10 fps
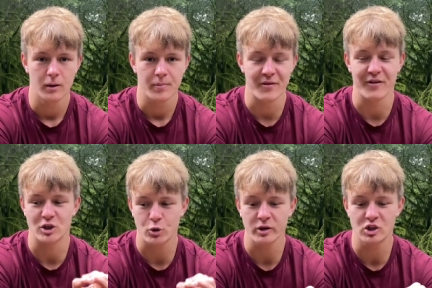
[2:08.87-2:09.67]
If I
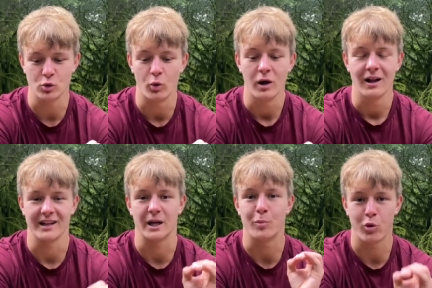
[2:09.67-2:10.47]
treat you
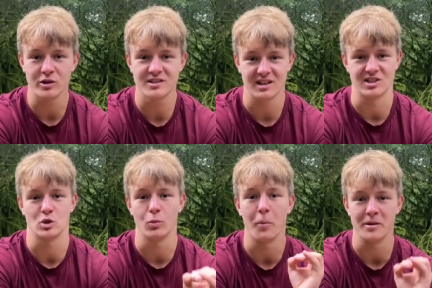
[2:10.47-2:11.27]
like a princess, you
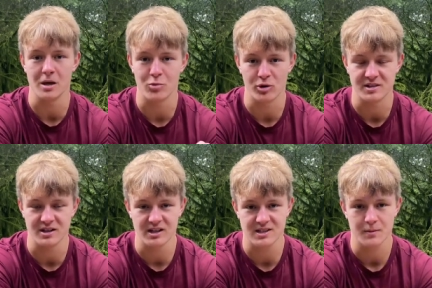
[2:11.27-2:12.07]
will be a
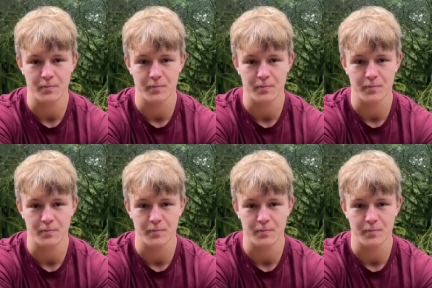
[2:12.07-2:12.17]
princess.